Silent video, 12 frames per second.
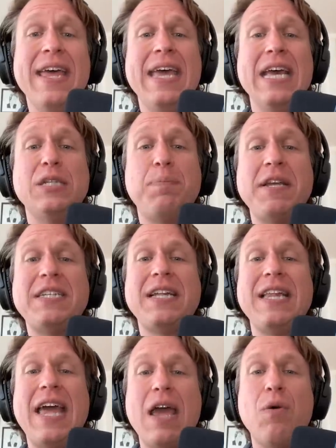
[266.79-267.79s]
It's
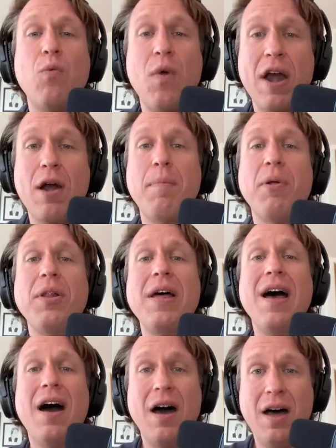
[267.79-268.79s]
basically a wearable
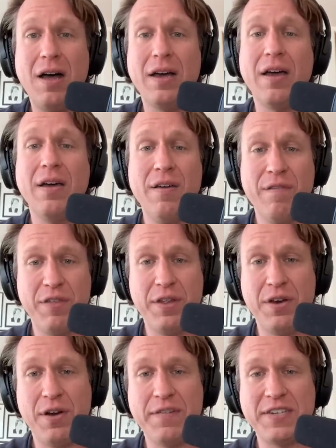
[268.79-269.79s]
hug for the
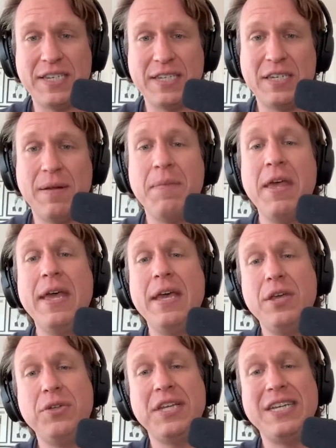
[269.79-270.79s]
nervous system
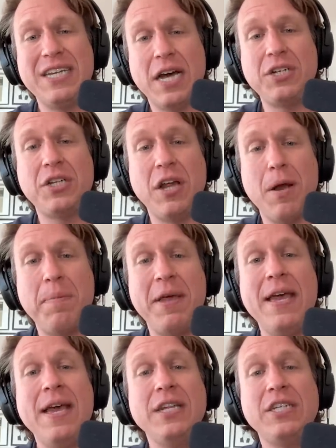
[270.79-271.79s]
using touch therapy
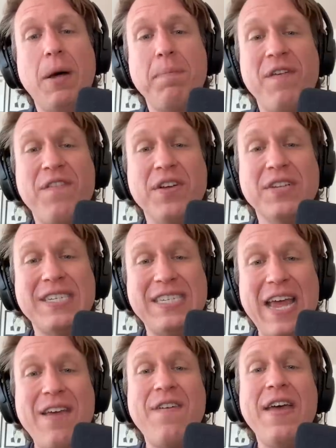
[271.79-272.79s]
to help you feel
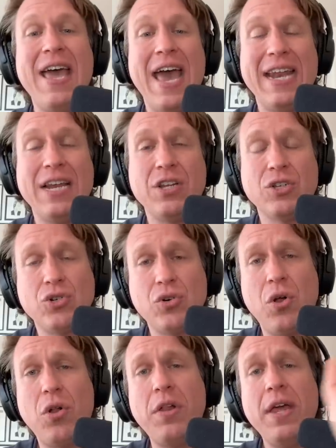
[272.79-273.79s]
safe and in
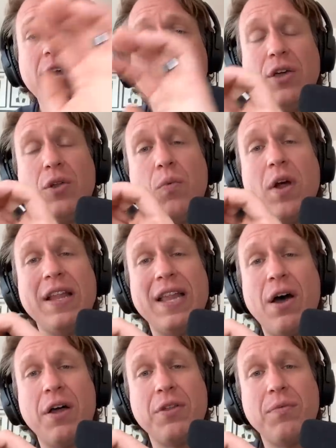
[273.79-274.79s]
control. You can wear it
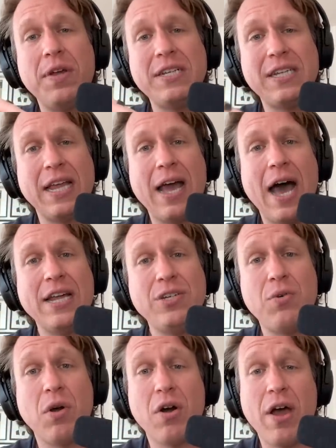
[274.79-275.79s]
on the wrist like I
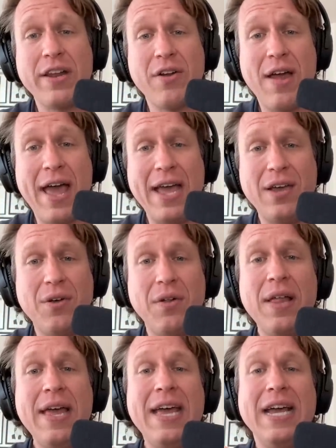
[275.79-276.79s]
do or on your ankle.
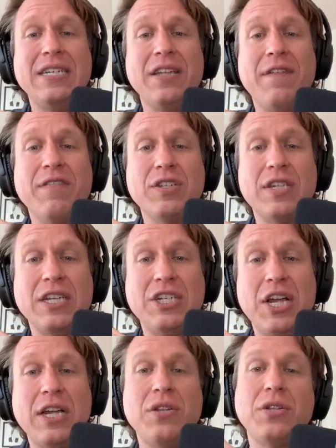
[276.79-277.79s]
It delivers
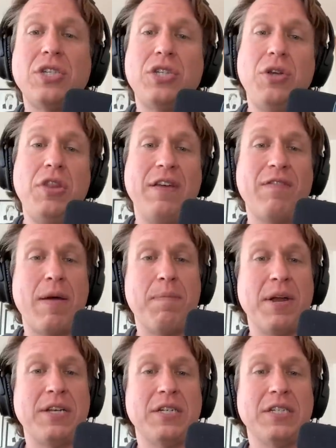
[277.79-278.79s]
gentle, soothing
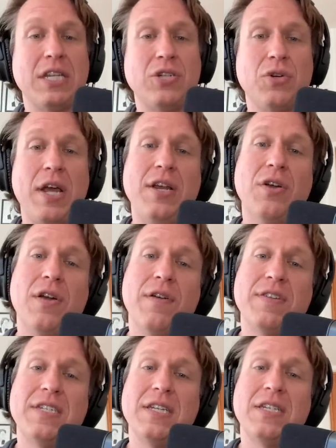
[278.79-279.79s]
vibrations that train your
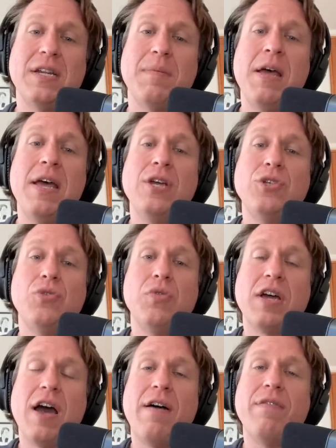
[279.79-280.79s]
nervous system to
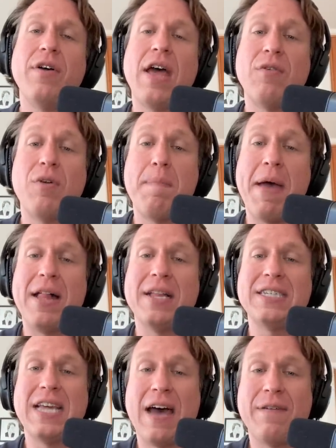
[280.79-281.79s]
recover and
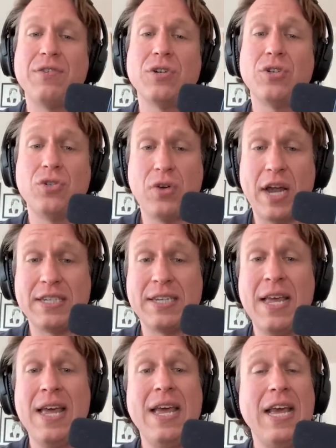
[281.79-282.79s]
rebalance after stress.
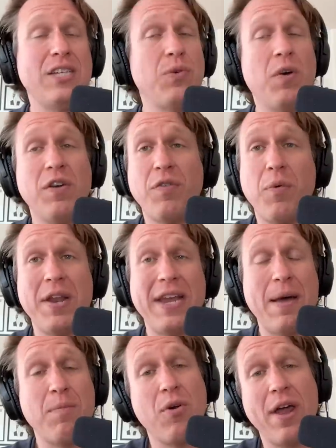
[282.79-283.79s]
It's a wonderful way to
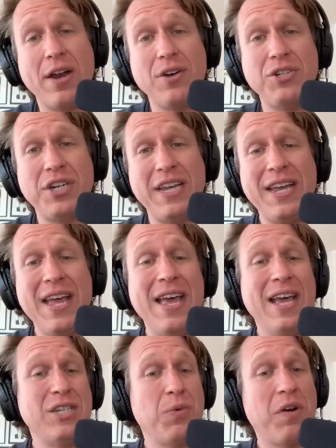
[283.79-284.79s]
get more energy.
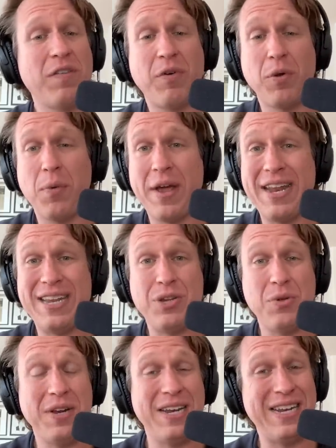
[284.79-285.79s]
It's a wonderful way
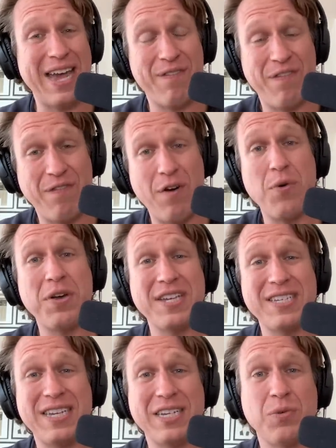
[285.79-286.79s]
to get
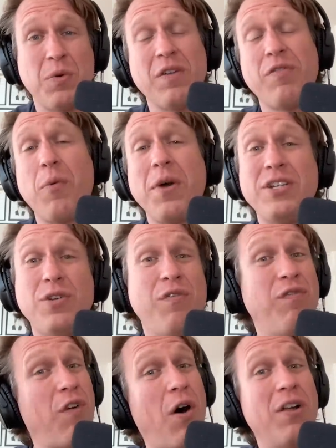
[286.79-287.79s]
focused. It's a wonderful way to
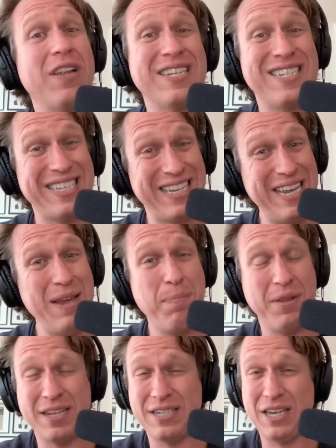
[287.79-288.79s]
fall asleep.
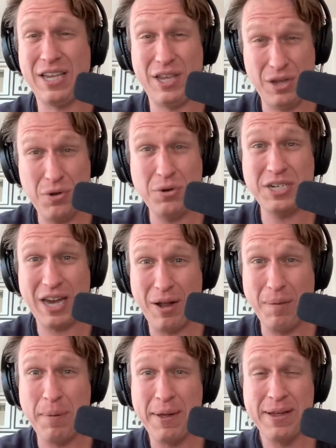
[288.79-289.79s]
That's a huge
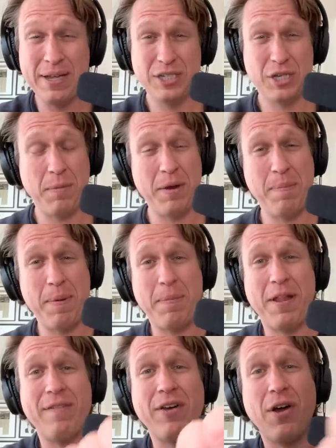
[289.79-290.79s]
help. So many people
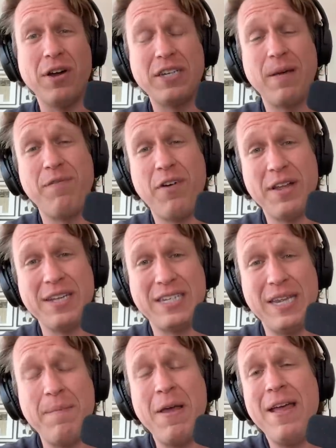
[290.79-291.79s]
having a hard time falling
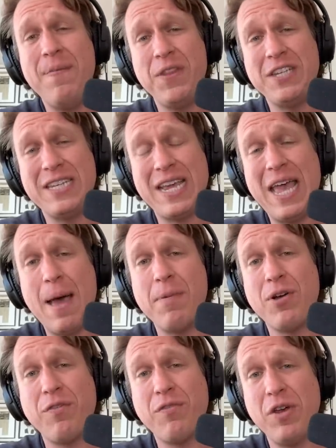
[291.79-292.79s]
asleep. This is a
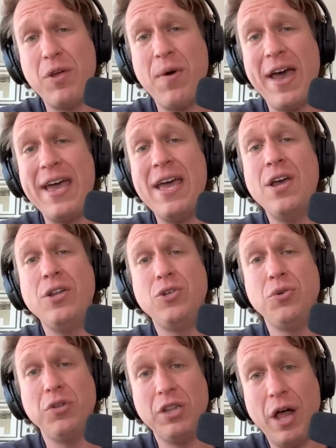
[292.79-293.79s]
chemical-free way
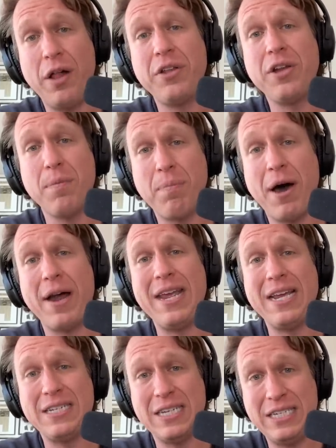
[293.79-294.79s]
to lull your body
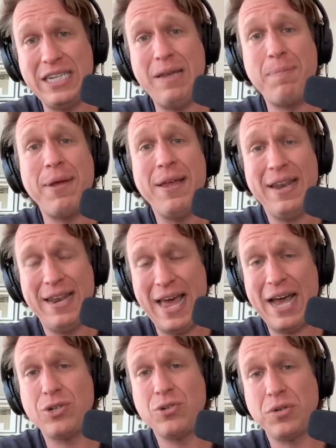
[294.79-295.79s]
into deep,
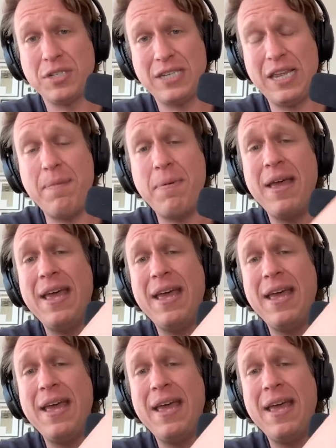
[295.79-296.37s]
natural sleep.